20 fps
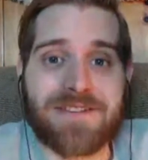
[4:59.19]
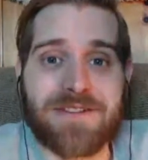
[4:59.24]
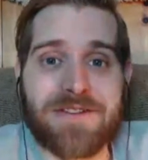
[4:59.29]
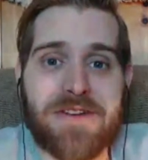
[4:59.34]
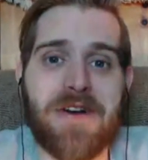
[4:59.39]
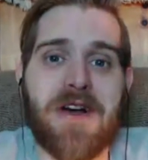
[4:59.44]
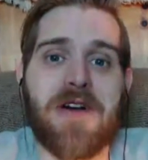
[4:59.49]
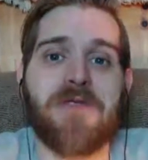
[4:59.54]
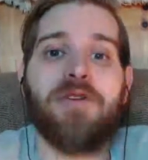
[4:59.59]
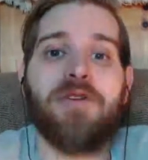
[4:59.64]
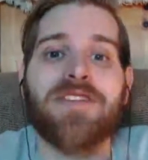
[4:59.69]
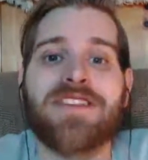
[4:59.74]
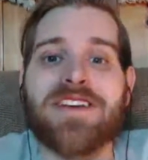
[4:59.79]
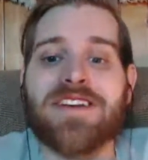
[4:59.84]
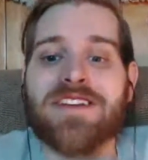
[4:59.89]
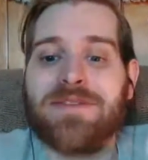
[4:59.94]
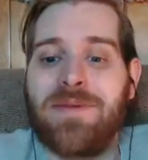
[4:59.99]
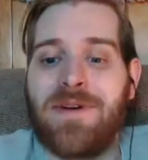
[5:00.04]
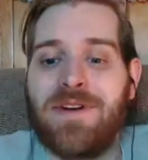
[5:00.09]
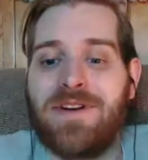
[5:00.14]
You know, I want the
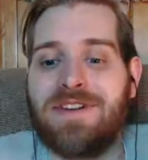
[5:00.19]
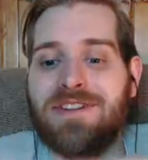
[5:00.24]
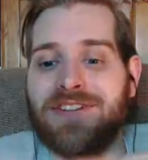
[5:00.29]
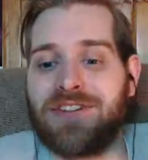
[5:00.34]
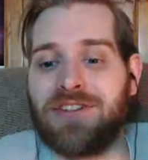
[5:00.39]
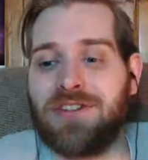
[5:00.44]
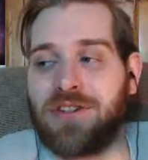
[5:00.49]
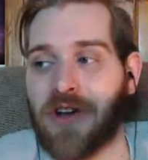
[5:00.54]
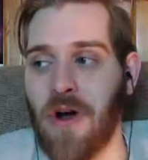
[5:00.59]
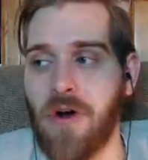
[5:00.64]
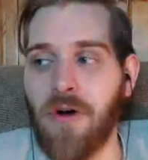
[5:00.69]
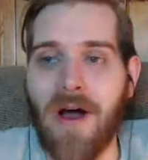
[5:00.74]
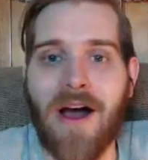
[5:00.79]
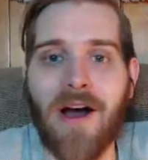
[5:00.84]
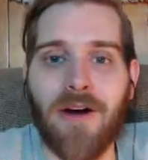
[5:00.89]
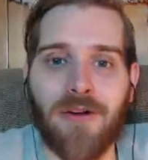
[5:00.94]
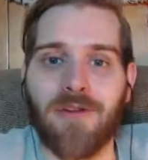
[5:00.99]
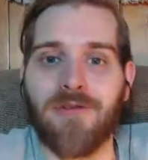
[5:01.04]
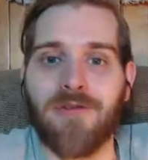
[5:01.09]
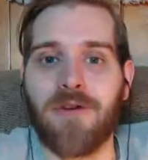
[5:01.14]
experience to go
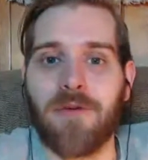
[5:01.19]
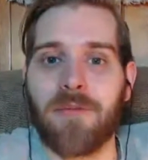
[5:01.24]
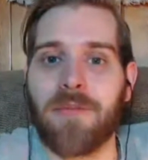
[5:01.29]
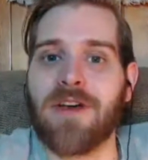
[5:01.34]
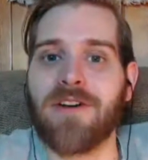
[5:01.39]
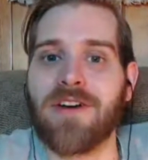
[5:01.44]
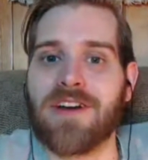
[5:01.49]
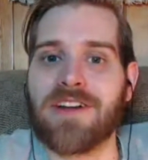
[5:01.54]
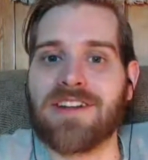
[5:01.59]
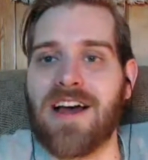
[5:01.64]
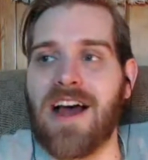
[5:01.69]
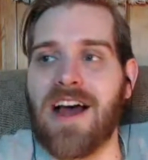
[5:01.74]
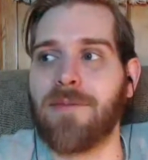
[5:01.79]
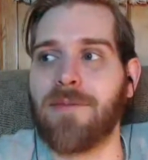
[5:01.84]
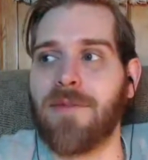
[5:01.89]
out over a period of time.